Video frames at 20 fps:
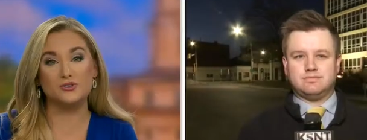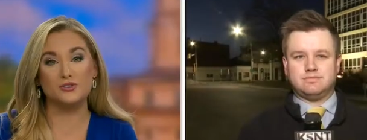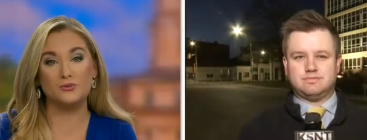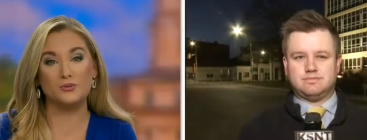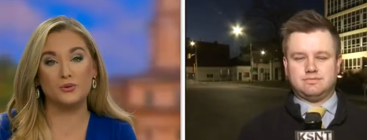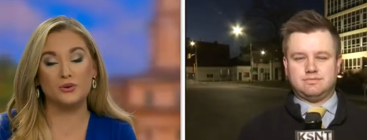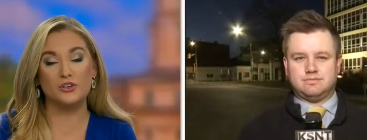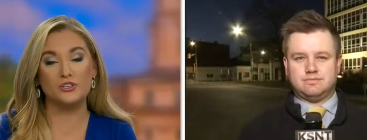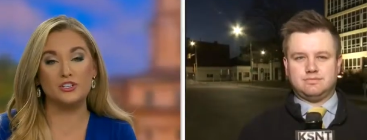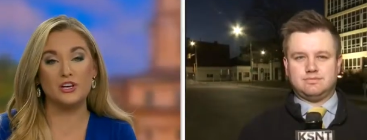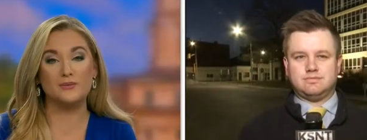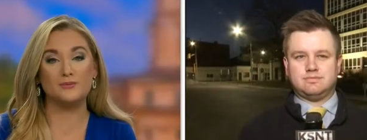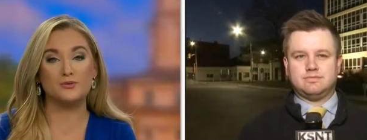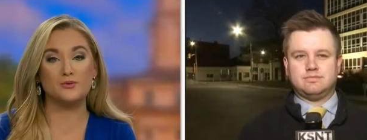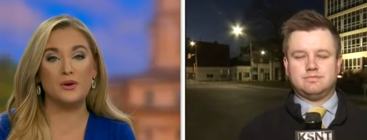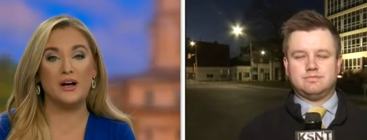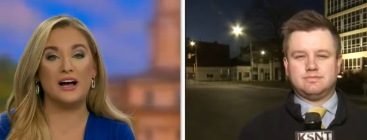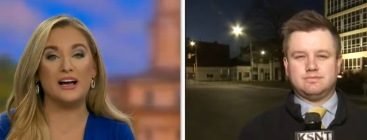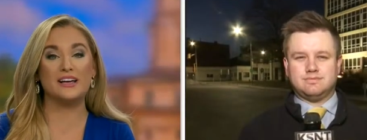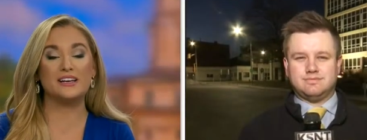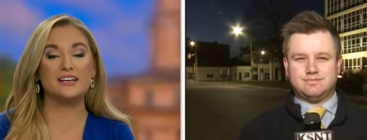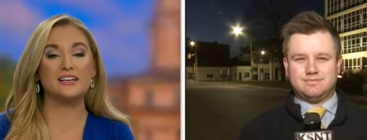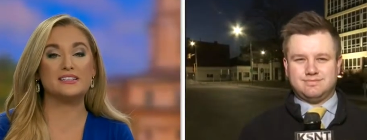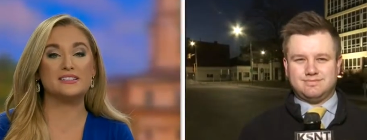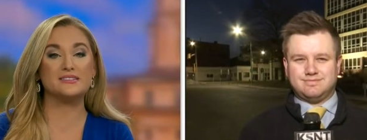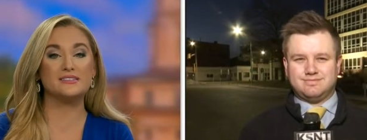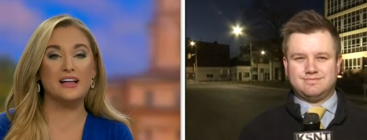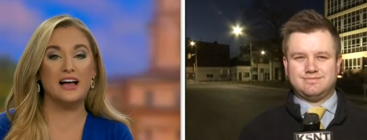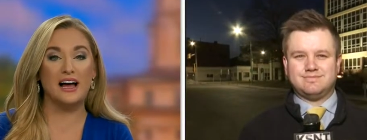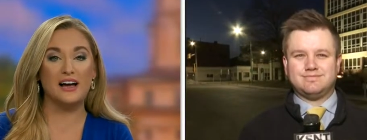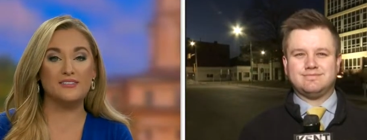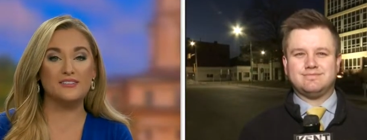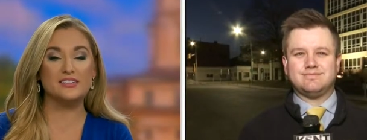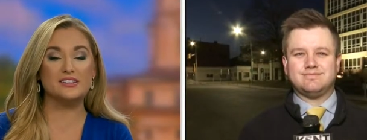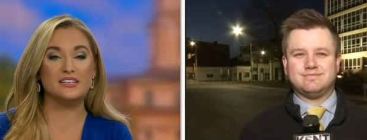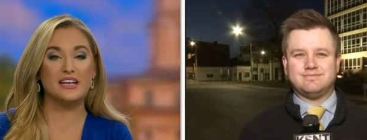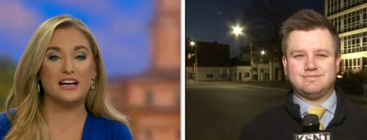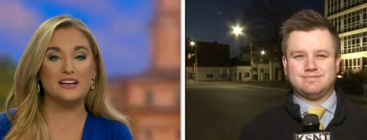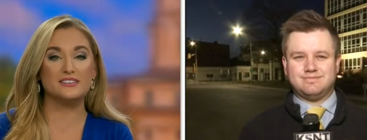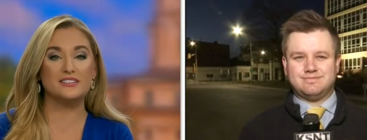Speaker 1: reporter James Ryan is live in
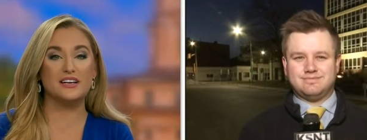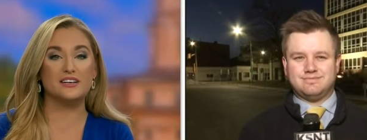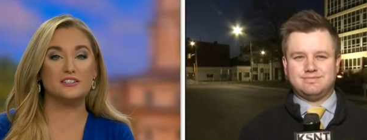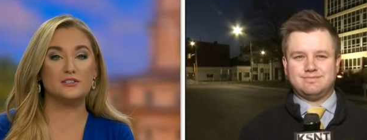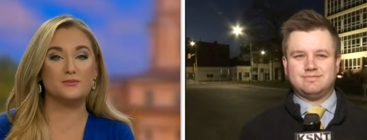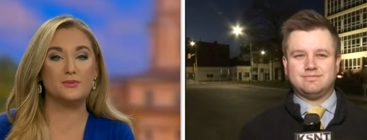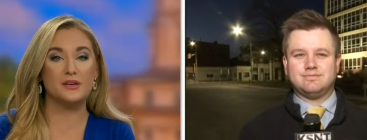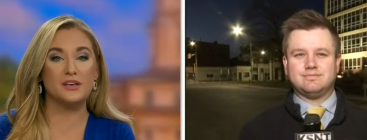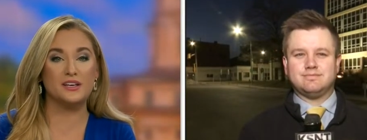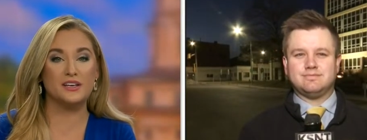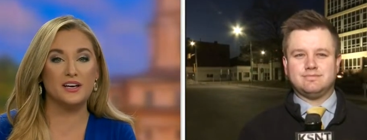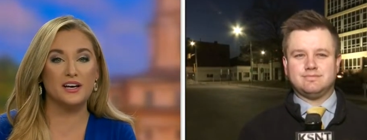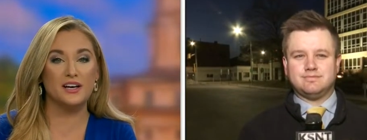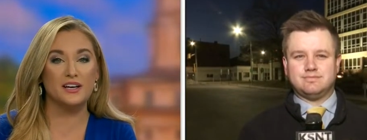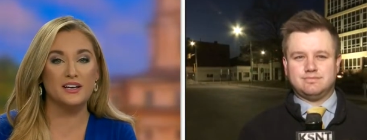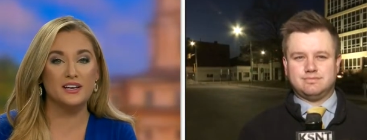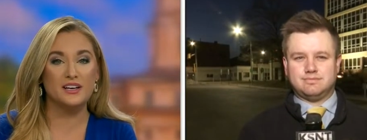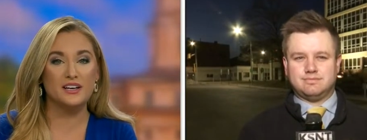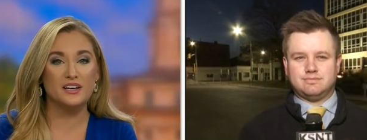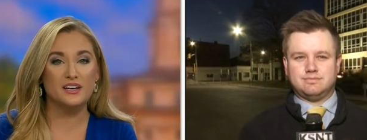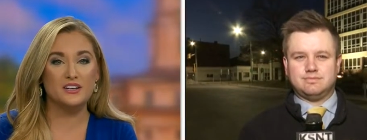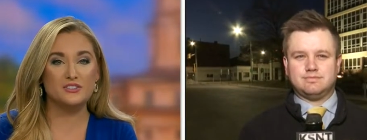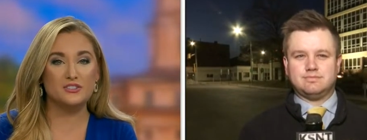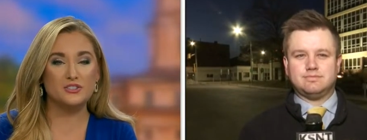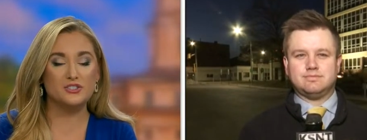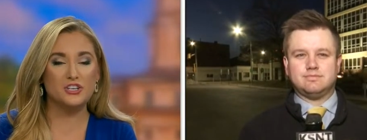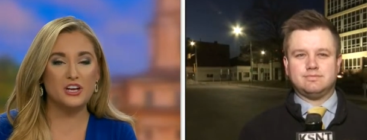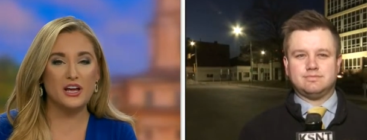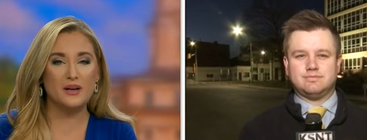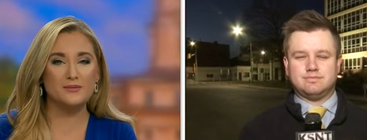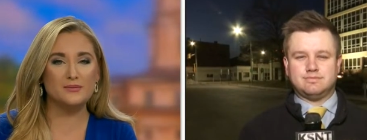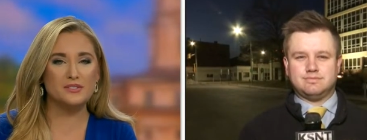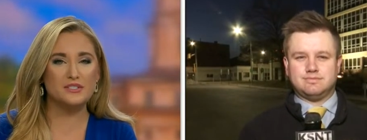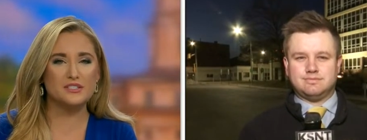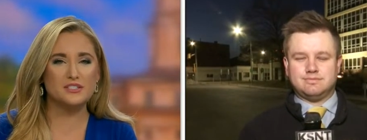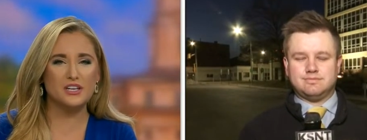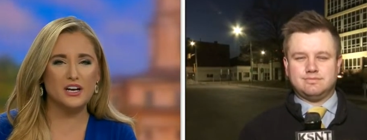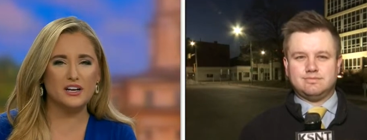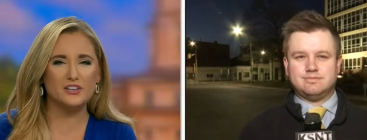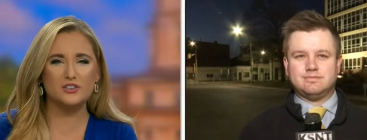downtown Topeka. So James,
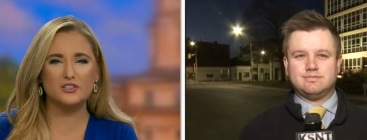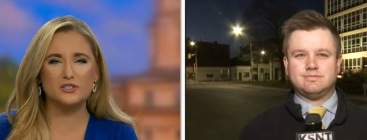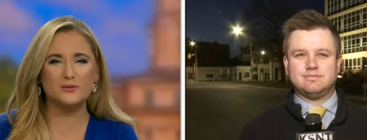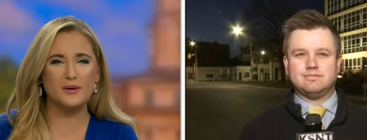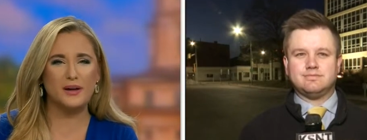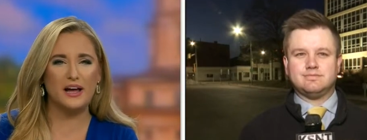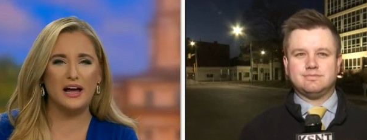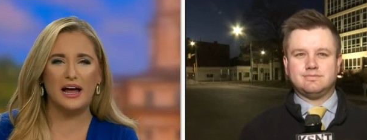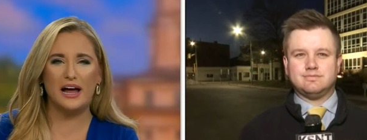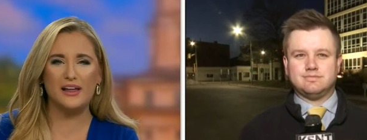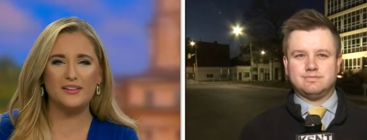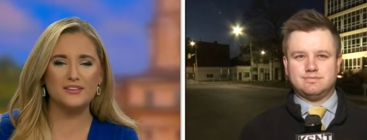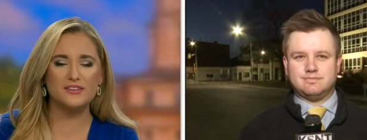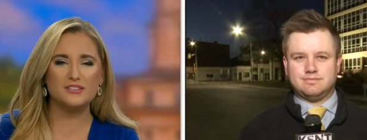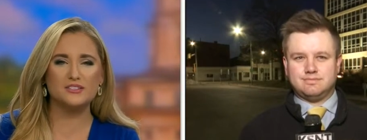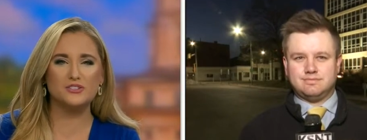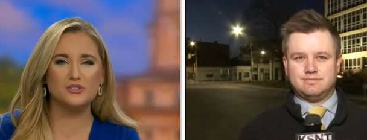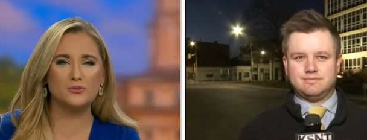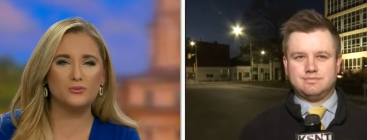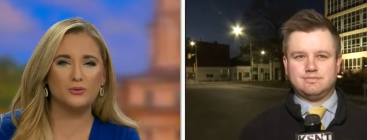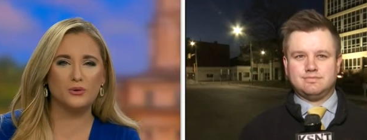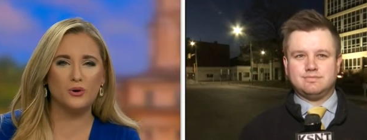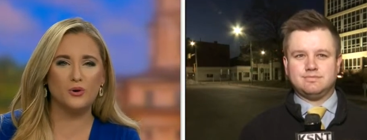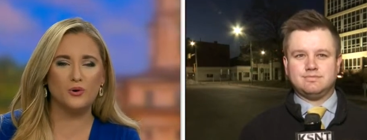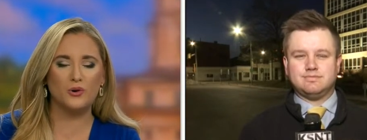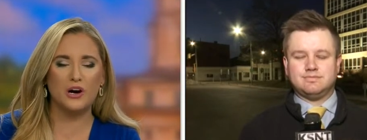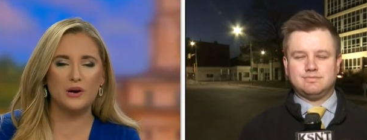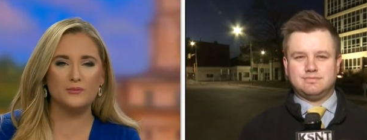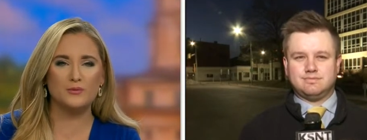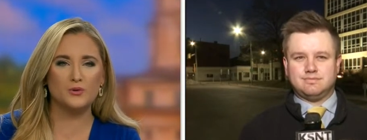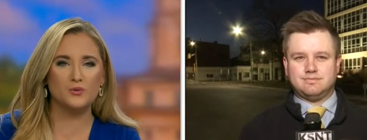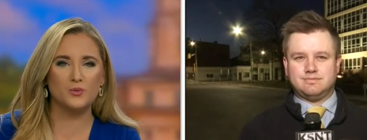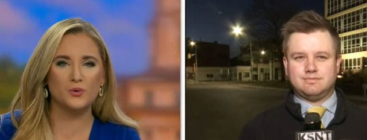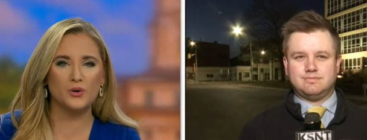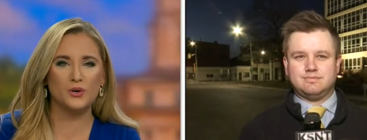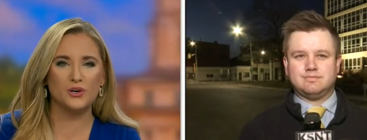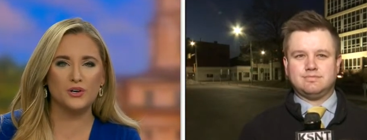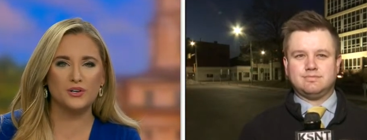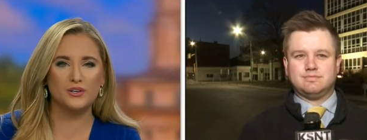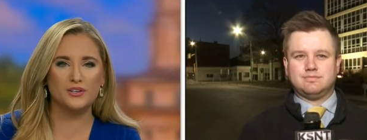talk to us about how this new program would
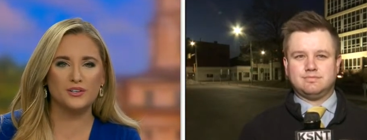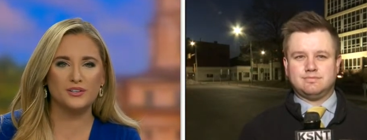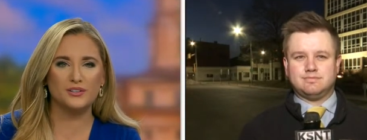work.